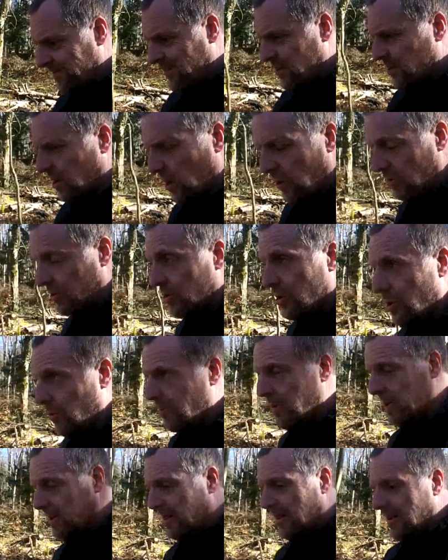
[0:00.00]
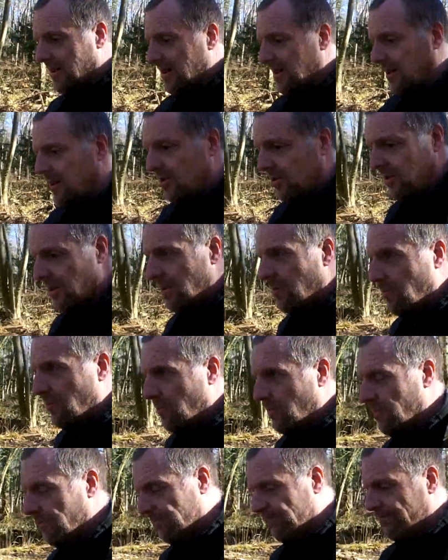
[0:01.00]
So stupid. See,
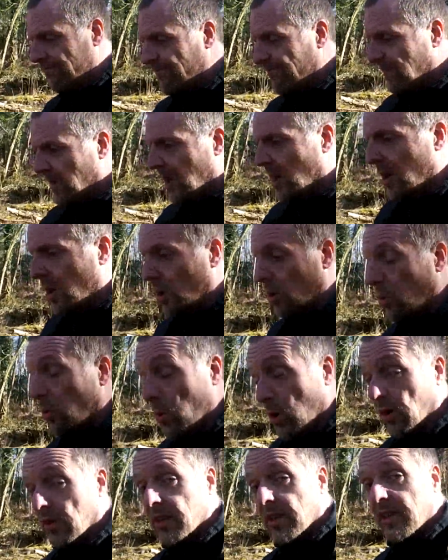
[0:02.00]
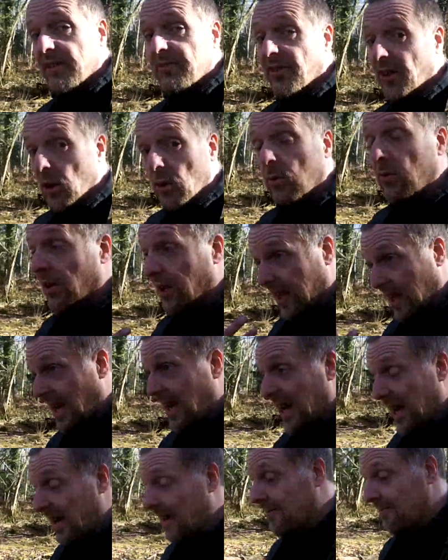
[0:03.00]
what they don't
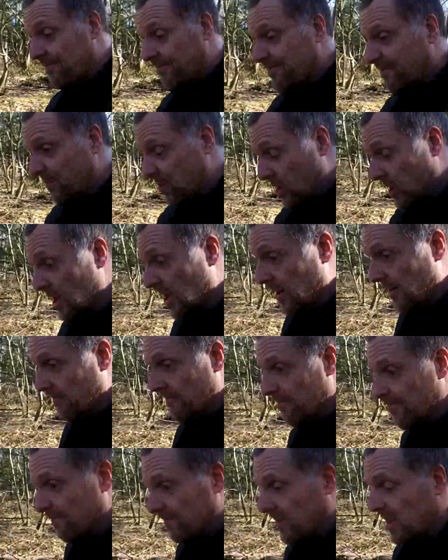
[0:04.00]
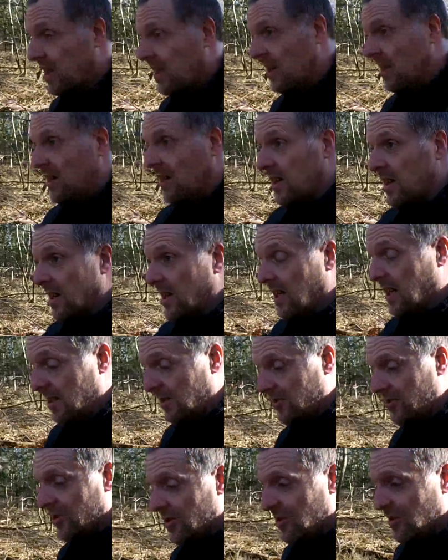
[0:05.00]
get, right,
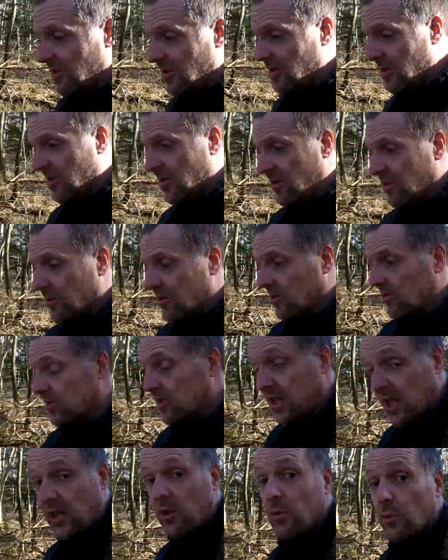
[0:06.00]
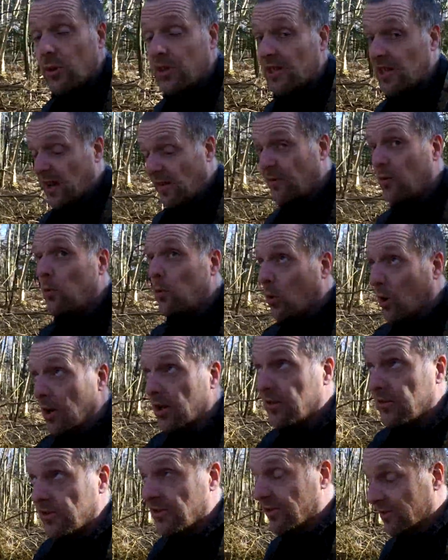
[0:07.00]
is teeth were never
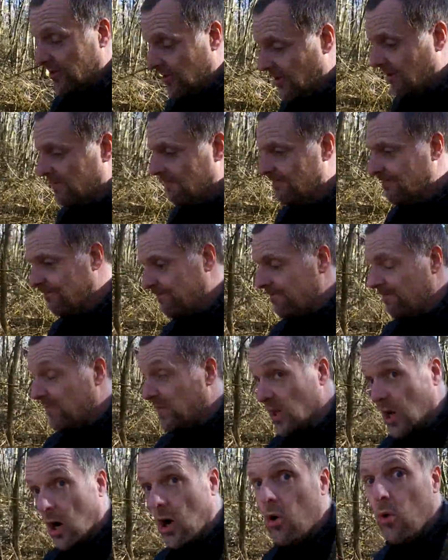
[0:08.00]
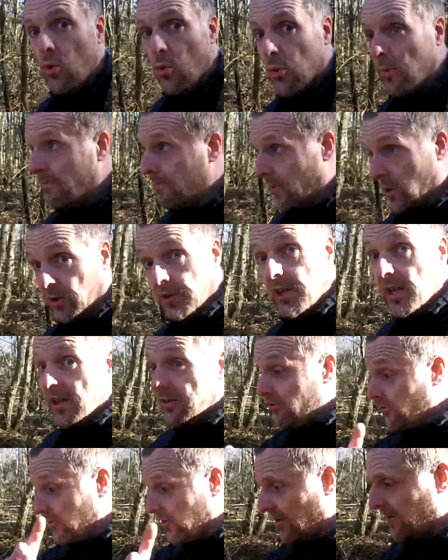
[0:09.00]
whitened. No,
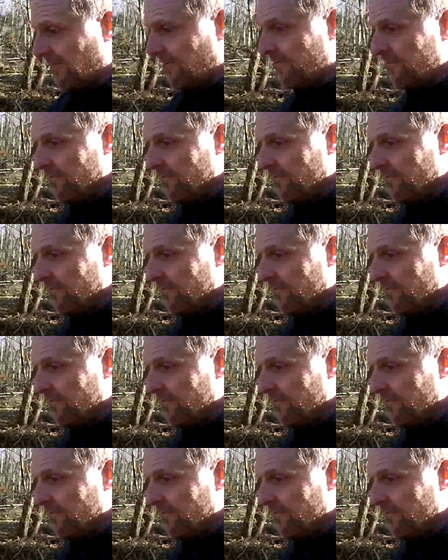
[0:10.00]
honest.